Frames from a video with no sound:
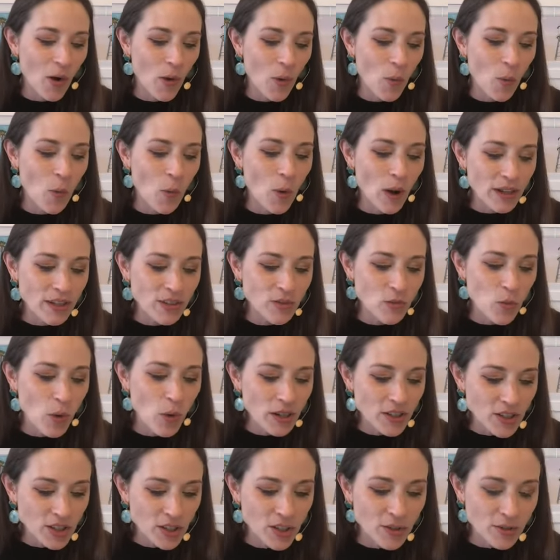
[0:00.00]

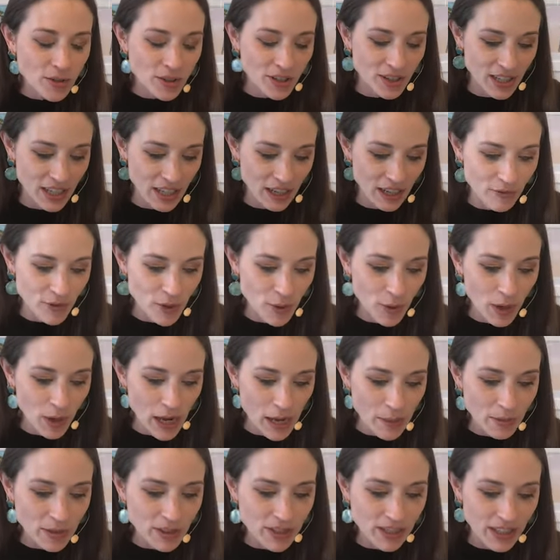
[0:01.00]
what do you see if you were
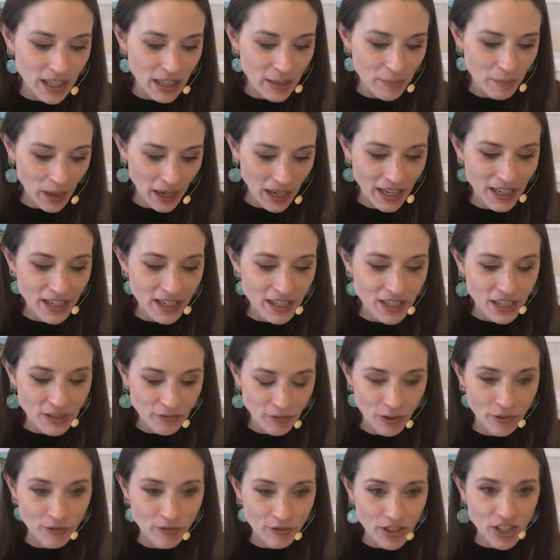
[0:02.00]
able to like paint a
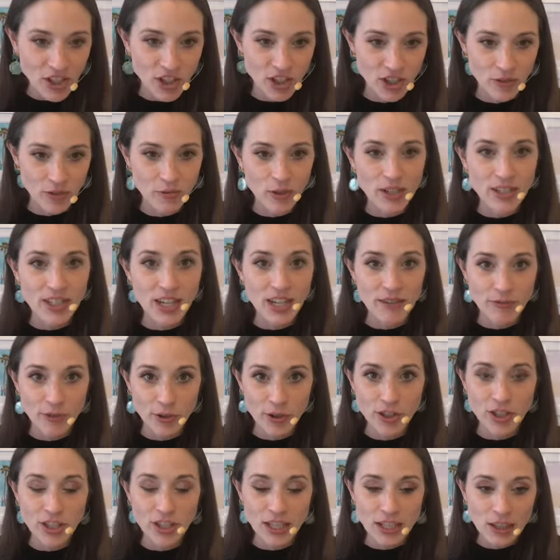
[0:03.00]
different vision of what
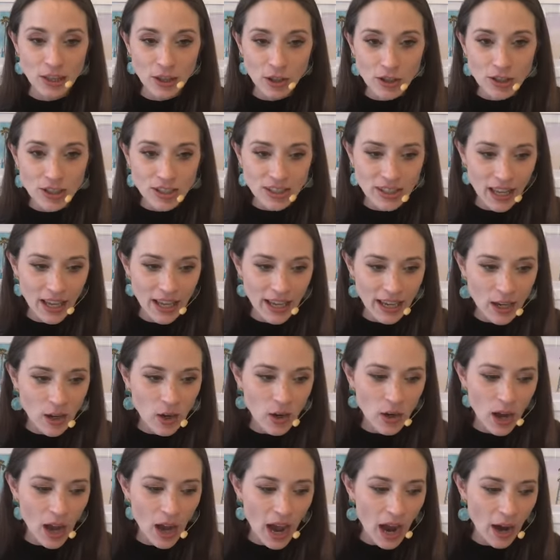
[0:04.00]
diversity looks like?
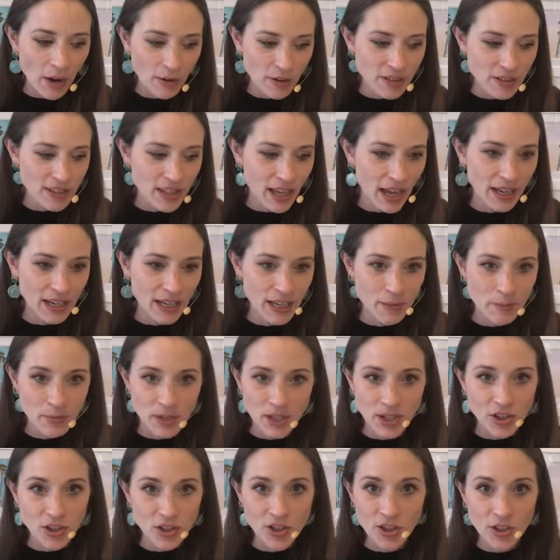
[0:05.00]
How does that
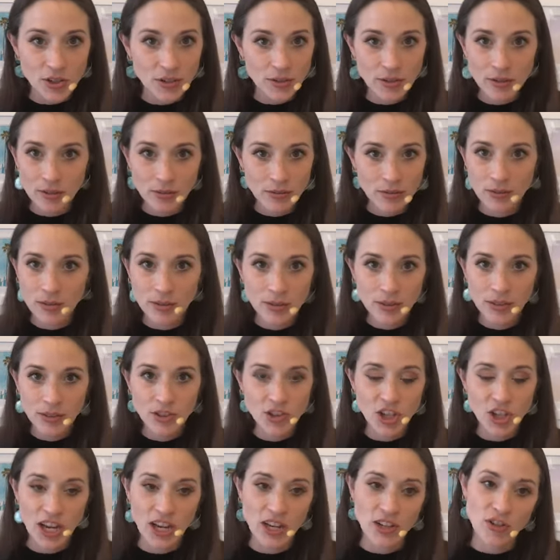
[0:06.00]
image
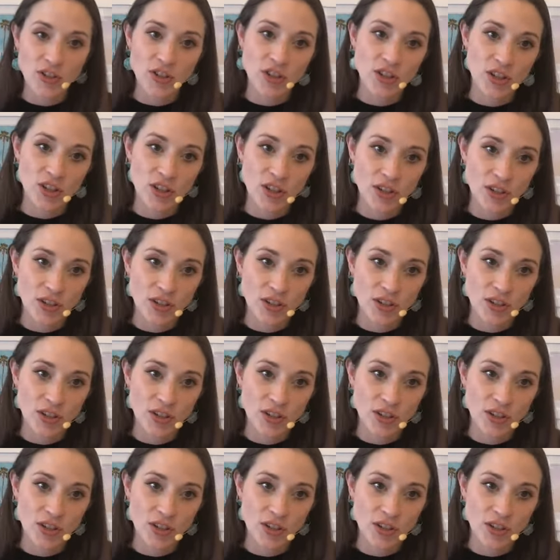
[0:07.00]
change?